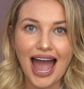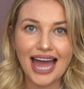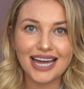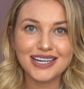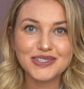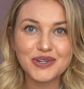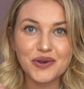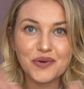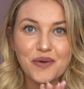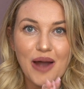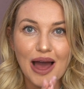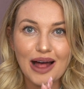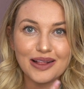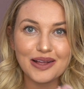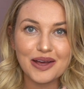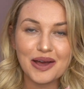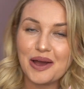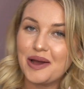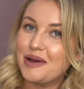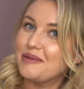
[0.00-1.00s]
and
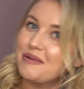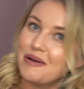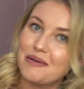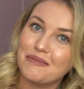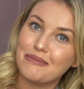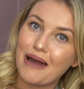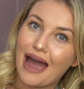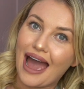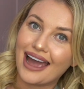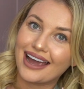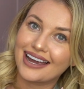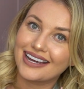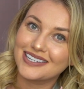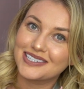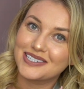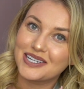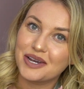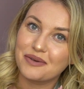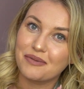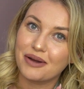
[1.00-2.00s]
welcome back
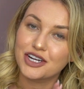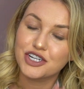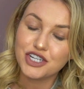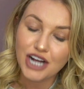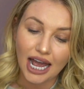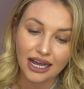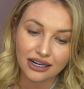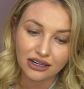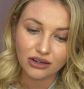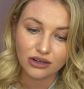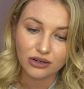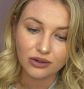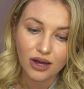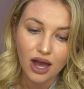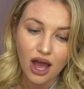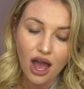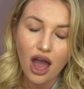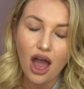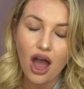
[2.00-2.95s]
to my channel.